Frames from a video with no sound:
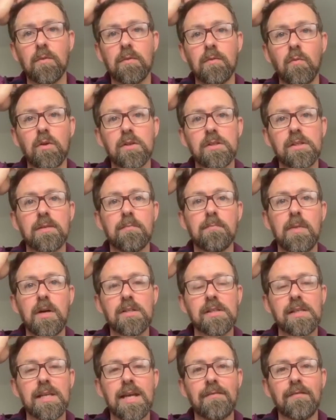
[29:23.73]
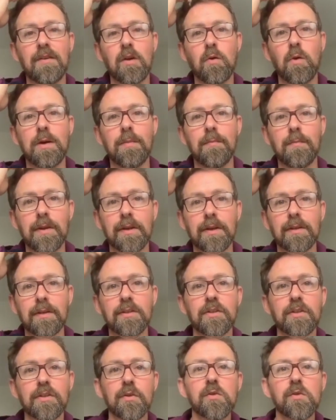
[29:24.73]
What's the must-have equipment and
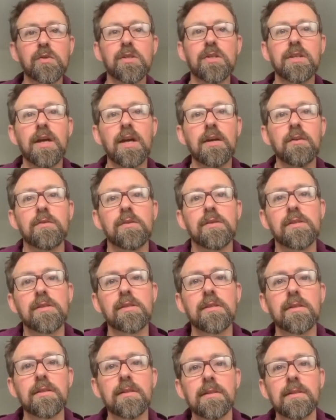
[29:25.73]
do's and don'ts?